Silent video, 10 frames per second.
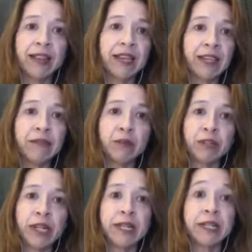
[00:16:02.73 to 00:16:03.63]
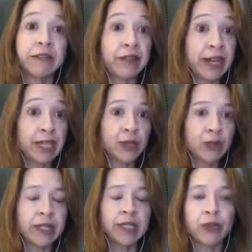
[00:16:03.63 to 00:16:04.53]
They even put out an
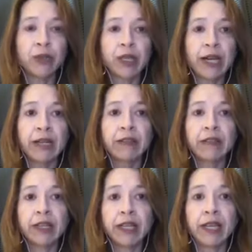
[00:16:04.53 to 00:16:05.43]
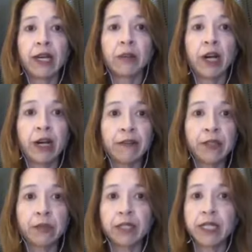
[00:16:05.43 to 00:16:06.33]
advisory to a lot of the
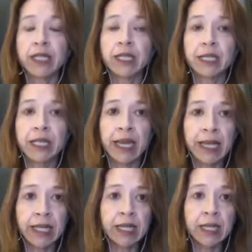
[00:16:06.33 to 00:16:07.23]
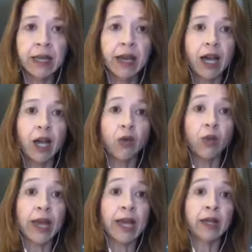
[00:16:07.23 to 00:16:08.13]
office buildings and tenants
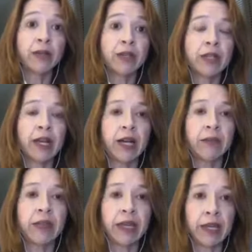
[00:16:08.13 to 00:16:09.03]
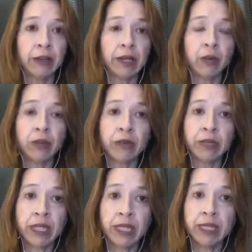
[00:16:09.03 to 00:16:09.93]
around the area where the
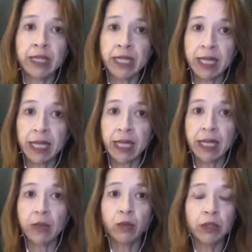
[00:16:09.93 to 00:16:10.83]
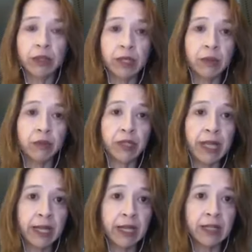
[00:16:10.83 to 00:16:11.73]
media is staying and where the summit was
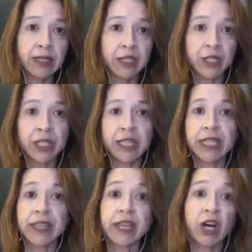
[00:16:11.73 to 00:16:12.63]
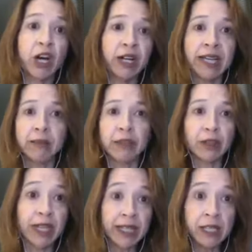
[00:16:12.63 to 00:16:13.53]
held, suggesting that they all keep their
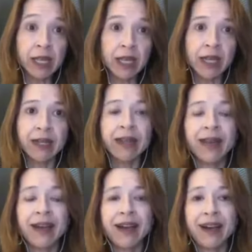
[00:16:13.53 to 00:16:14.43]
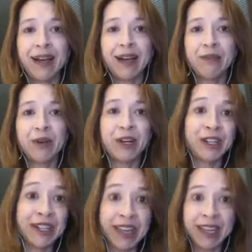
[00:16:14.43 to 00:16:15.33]
lights on
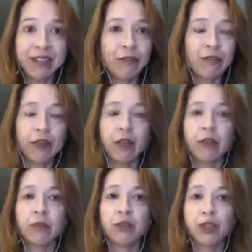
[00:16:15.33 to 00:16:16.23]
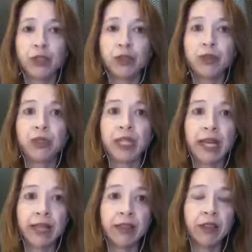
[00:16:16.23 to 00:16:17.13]
all night from June
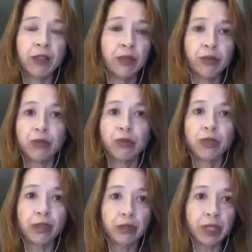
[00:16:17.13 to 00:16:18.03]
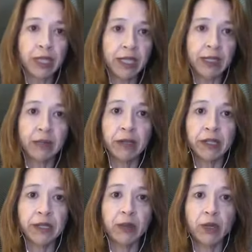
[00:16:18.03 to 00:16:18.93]
10th through the 13th
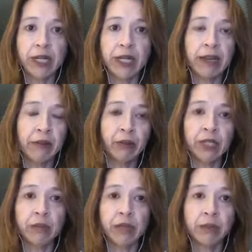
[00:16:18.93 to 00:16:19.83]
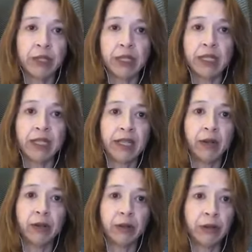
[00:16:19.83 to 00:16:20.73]
because they wanted everyone to be able to see the
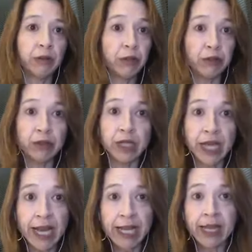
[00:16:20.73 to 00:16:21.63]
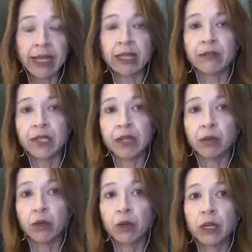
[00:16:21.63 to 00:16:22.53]
quote-unquote beautiful skyline of
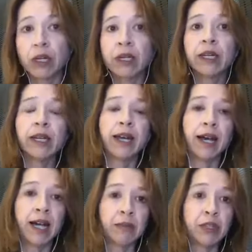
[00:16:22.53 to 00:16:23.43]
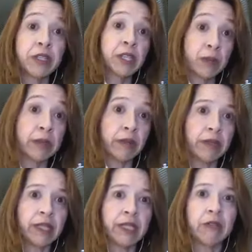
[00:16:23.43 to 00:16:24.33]
Singapore. So this has been a
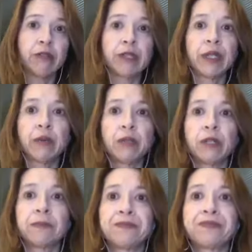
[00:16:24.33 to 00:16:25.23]
big deal for Singapore.